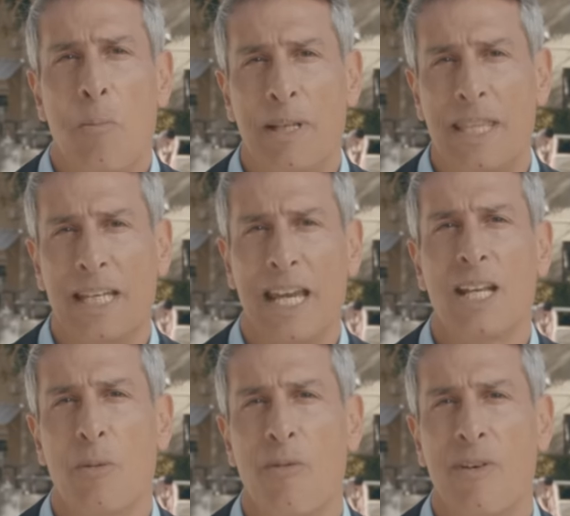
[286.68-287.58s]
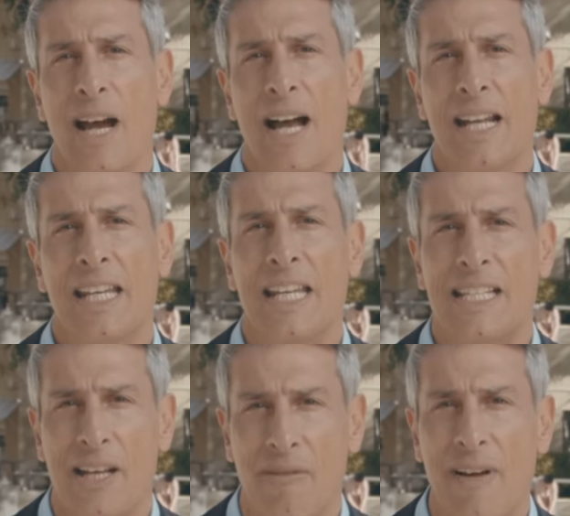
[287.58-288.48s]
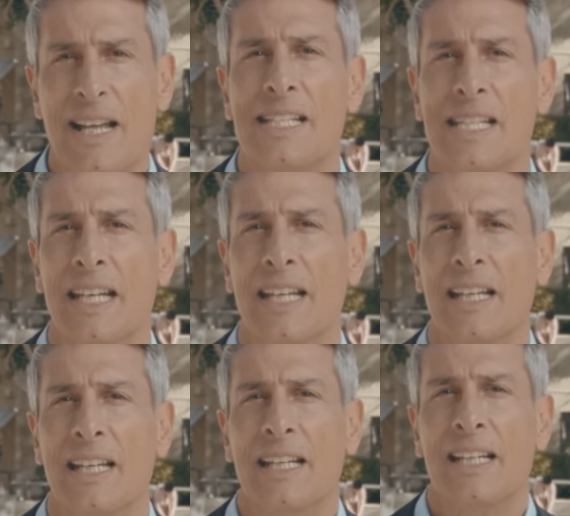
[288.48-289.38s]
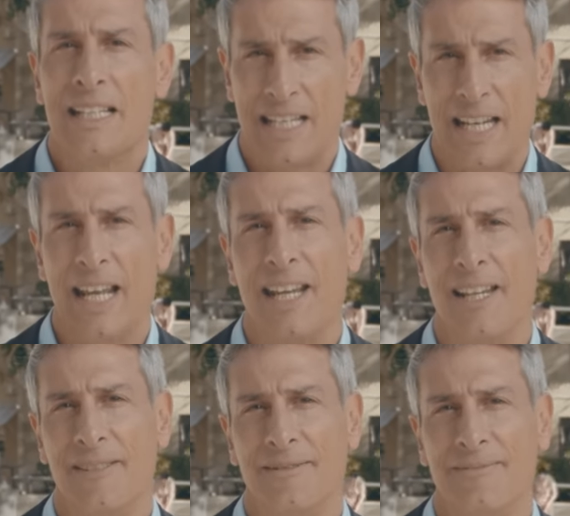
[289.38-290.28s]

But the kingdom of God is advancing today.